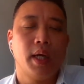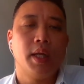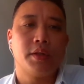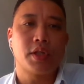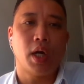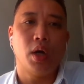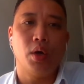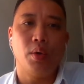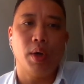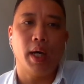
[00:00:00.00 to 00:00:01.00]
Hmm.
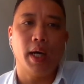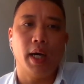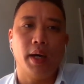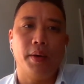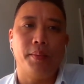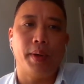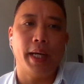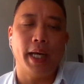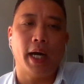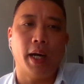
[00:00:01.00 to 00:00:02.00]
So uh,
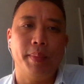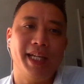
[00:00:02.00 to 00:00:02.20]
I